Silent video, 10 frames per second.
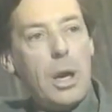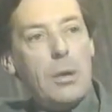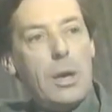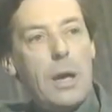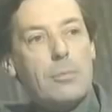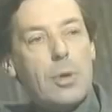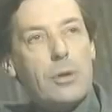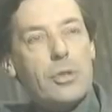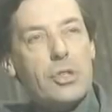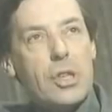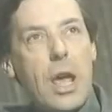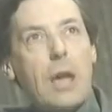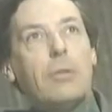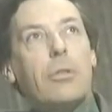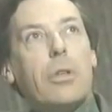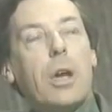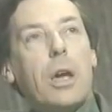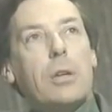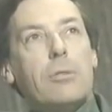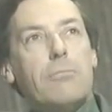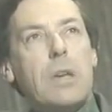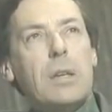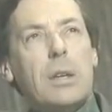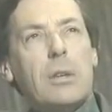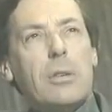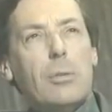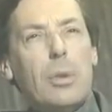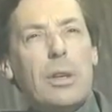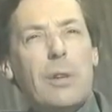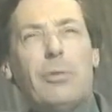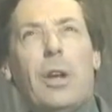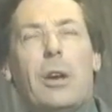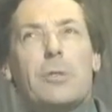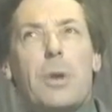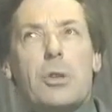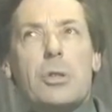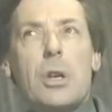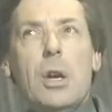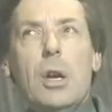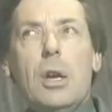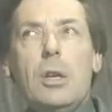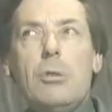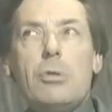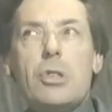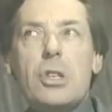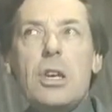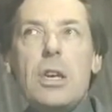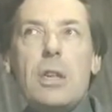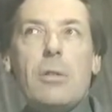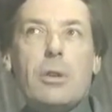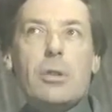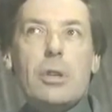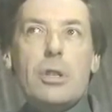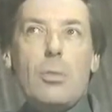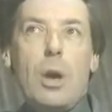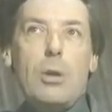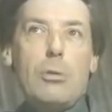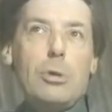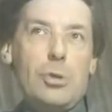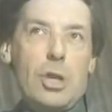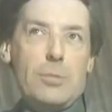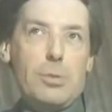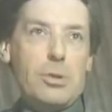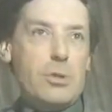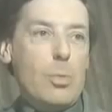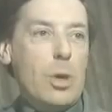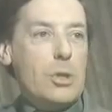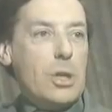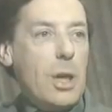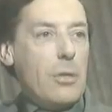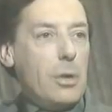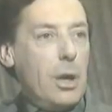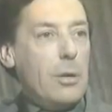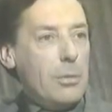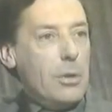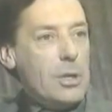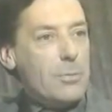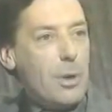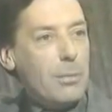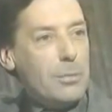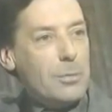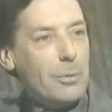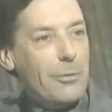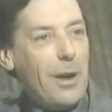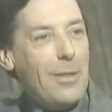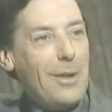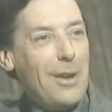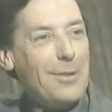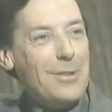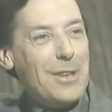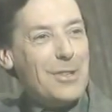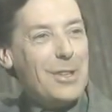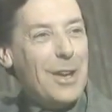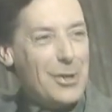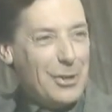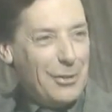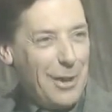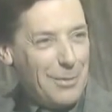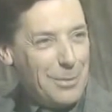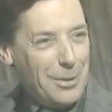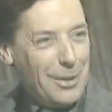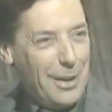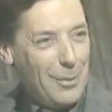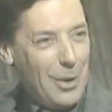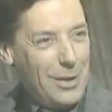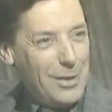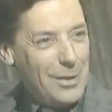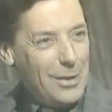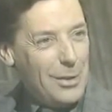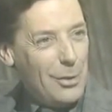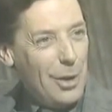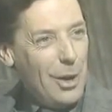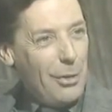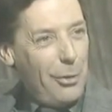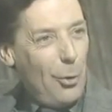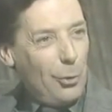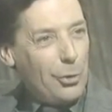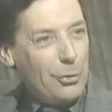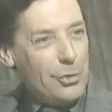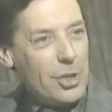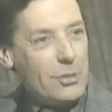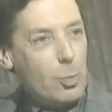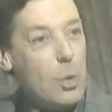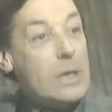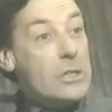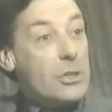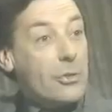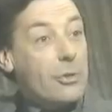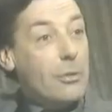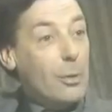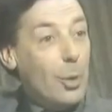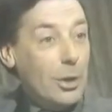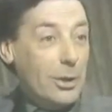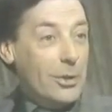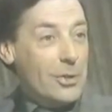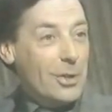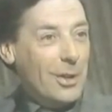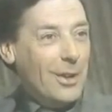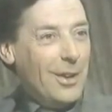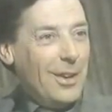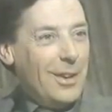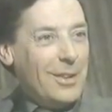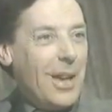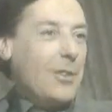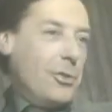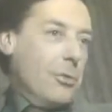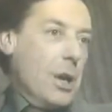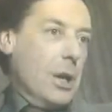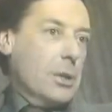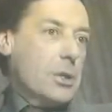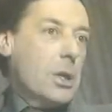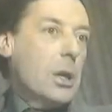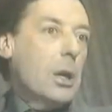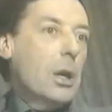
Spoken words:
came to understand the kind of meaning that we'd given our expressions, you'd see that, as it were, you couldn't just put some words together and hope that these problems would find their own destination, if I can put it that way. Thought couldn't just whiz through the words and get to reality.